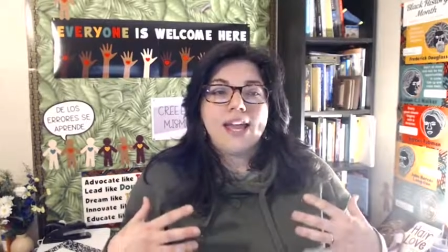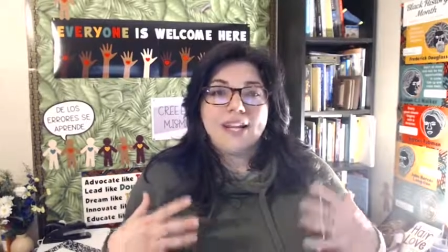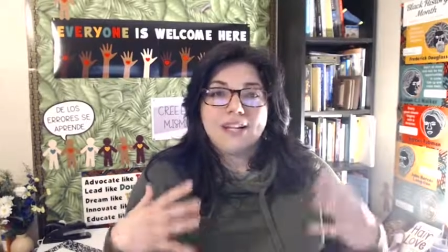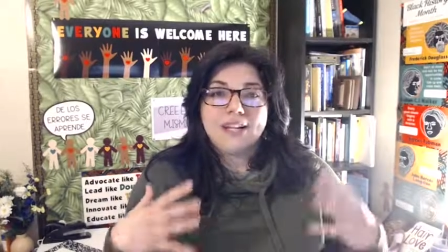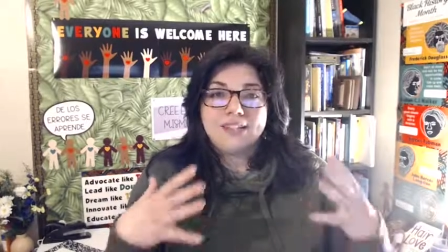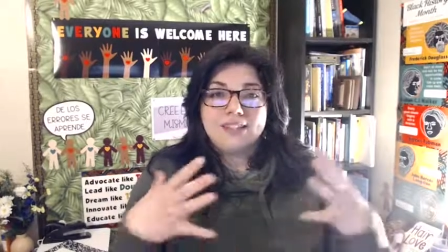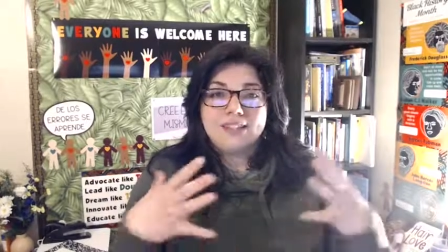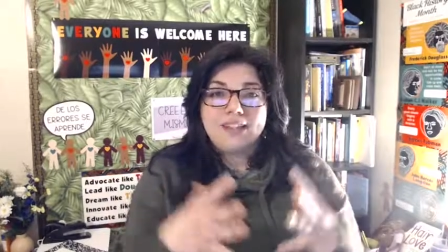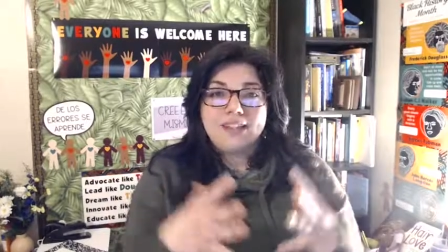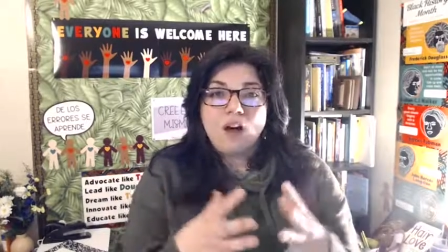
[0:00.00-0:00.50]

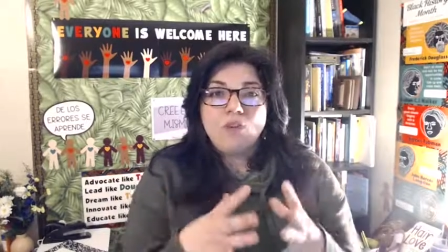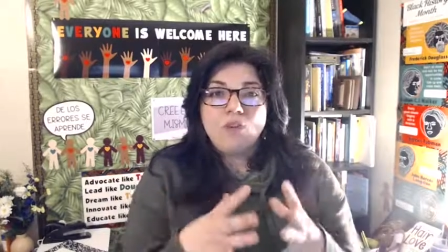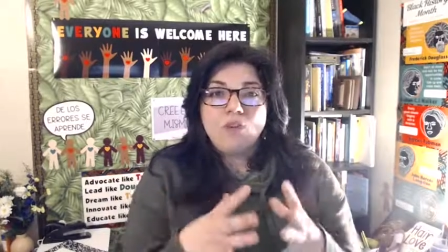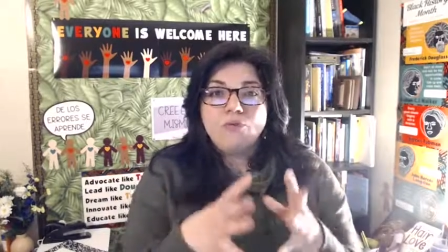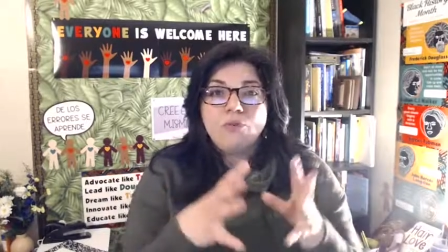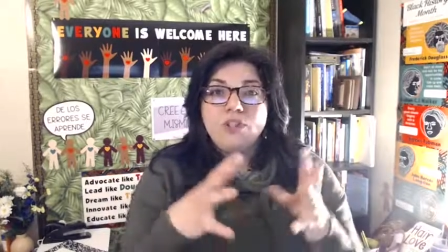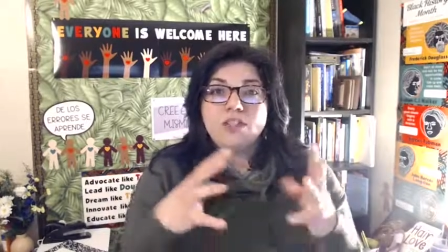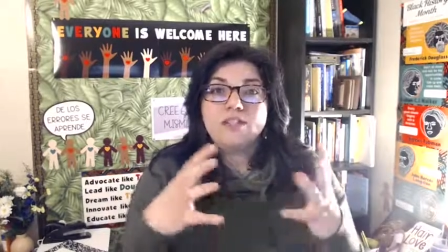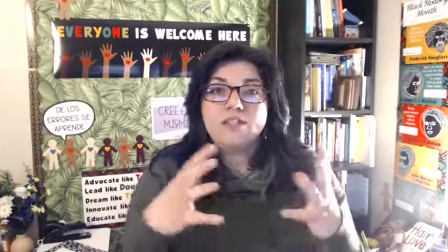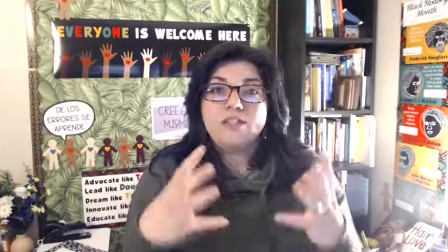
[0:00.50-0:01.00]
in
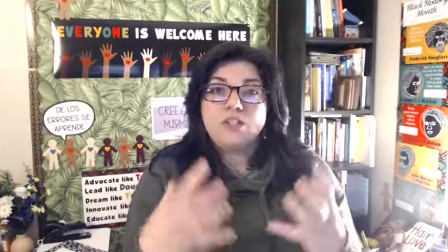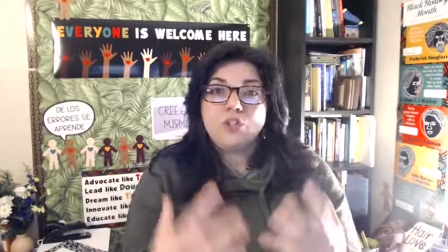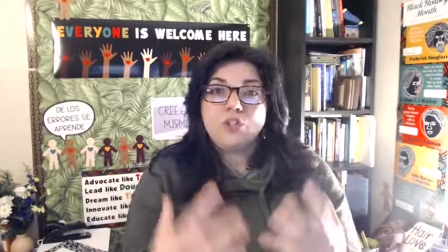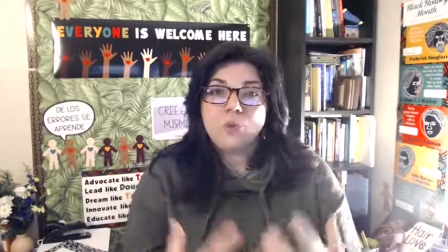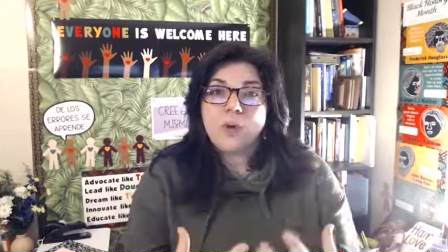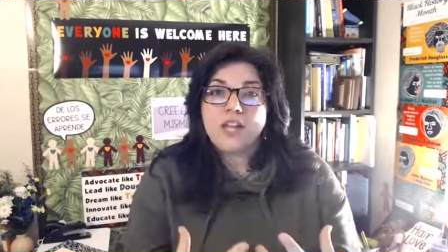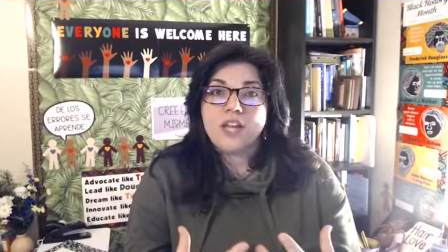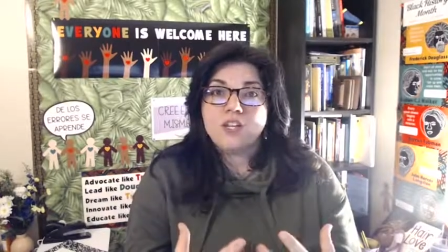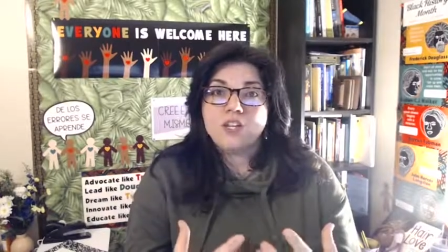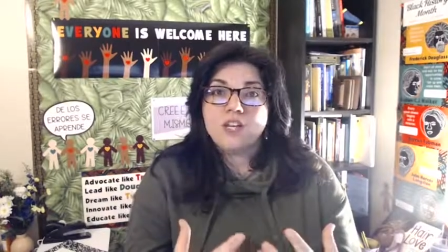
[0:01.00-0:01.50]
itself with the
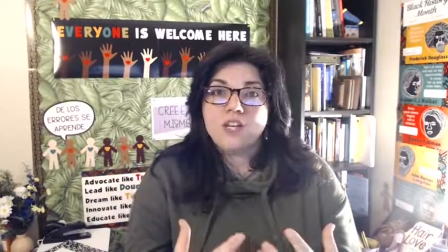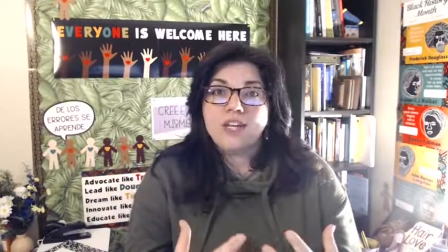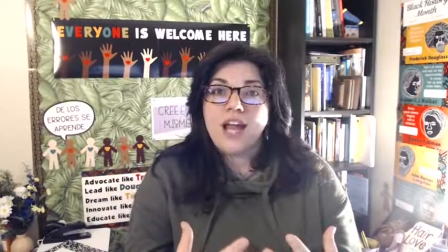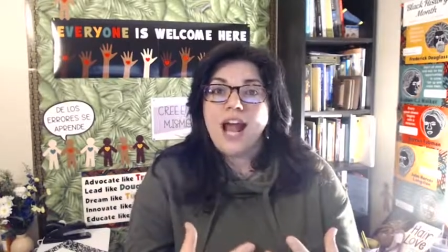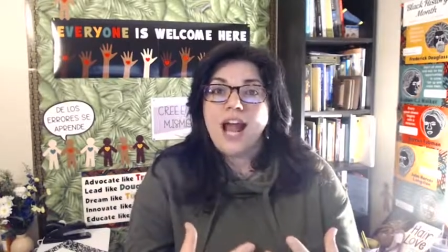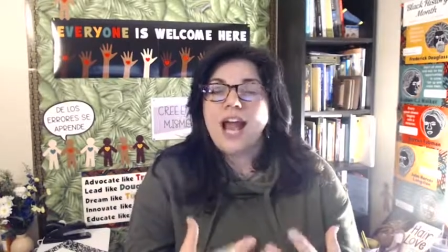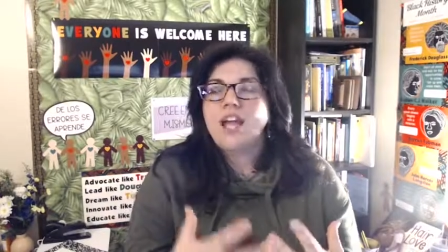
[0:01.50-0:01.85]
situation.